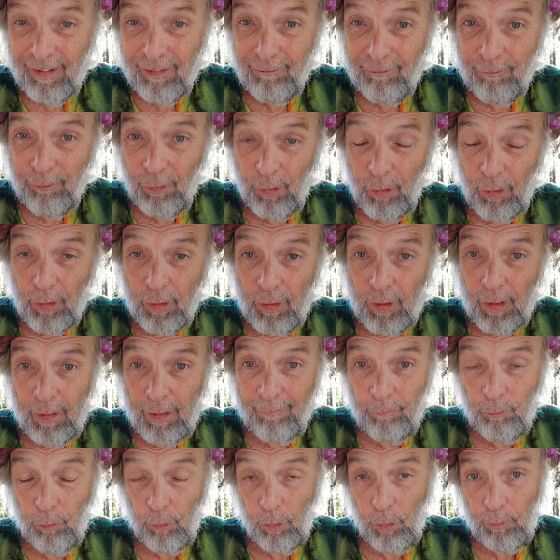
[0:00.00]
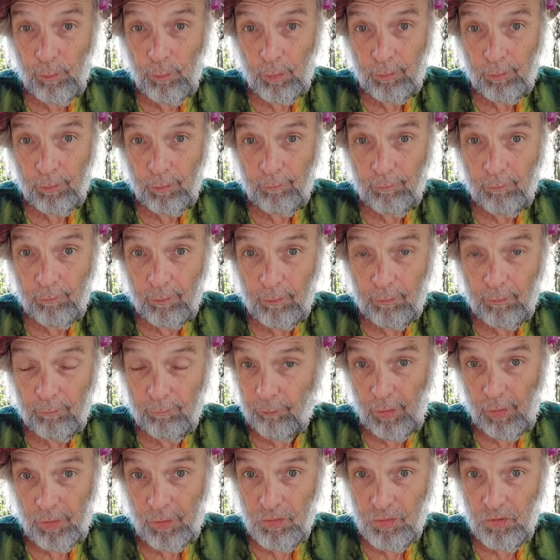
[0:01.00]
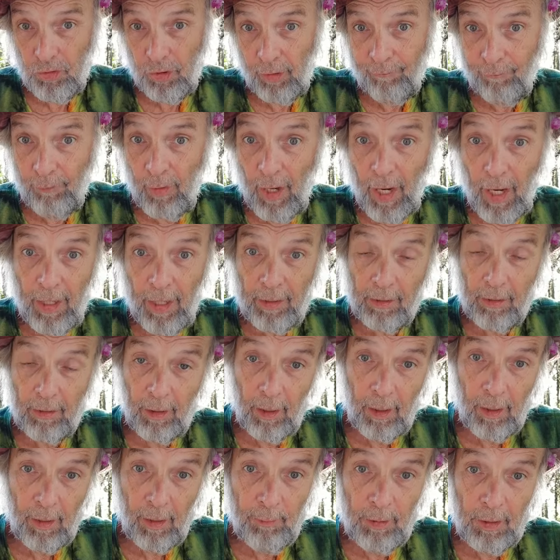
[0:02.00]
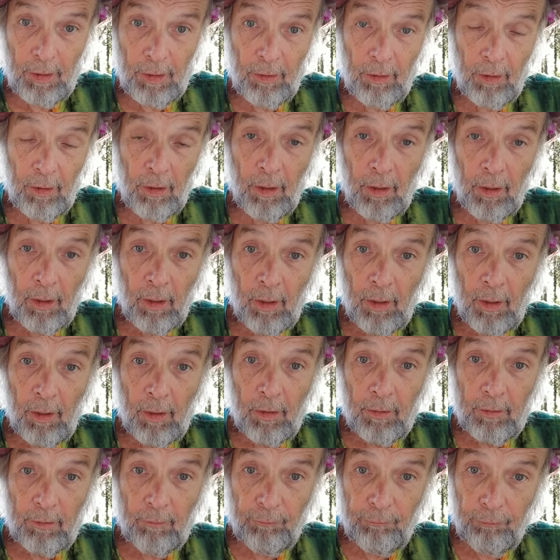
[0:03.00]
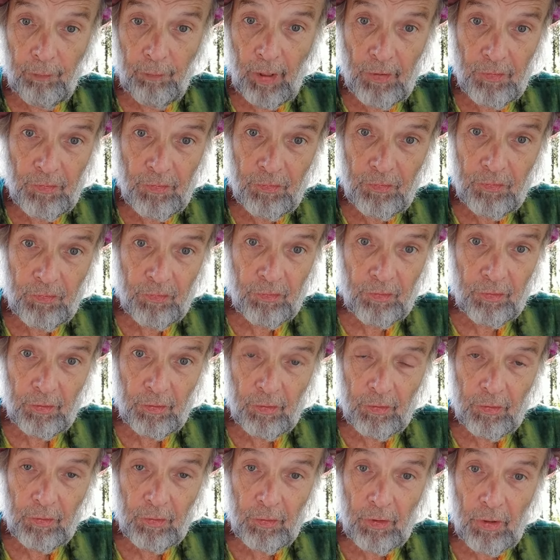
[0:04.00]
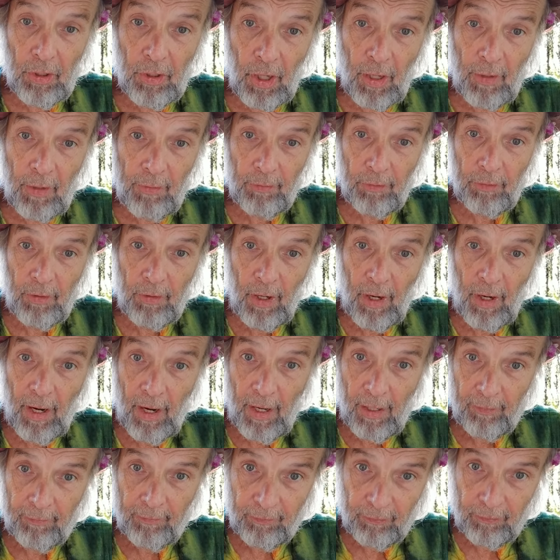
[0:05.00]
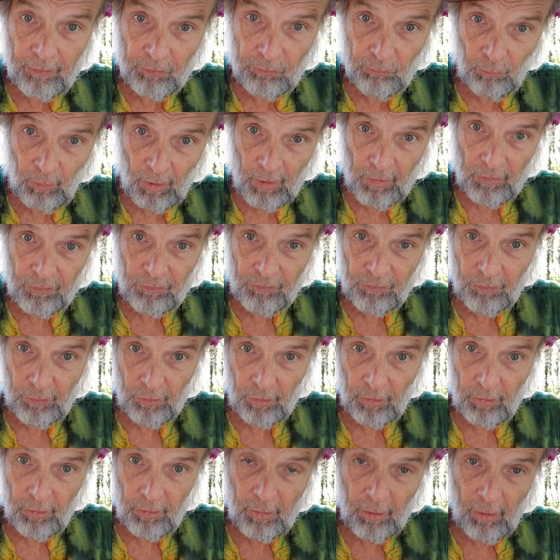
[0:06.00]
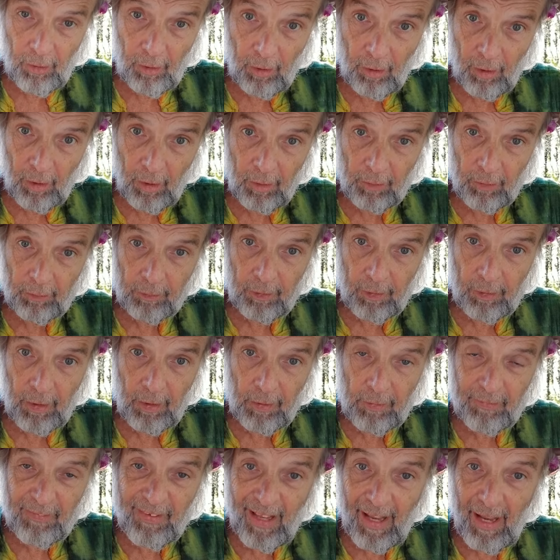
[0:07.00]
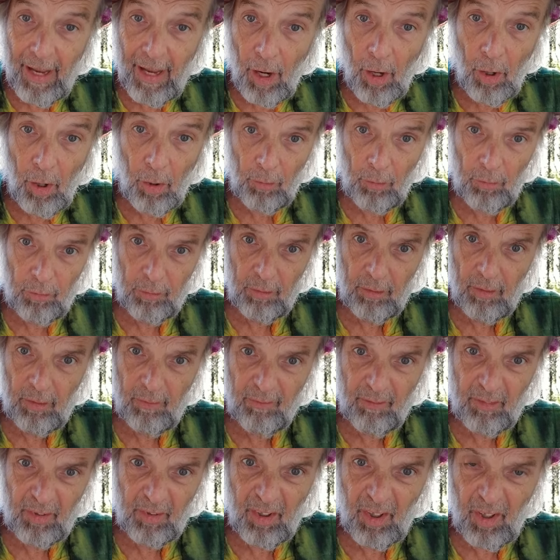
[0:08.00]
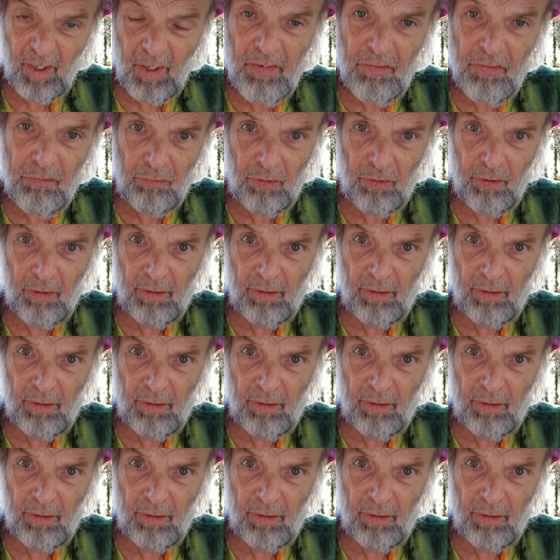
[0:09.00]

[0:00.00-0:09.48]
for a former French cafe. I mean, the French got their asses wasted and kicked out of the country.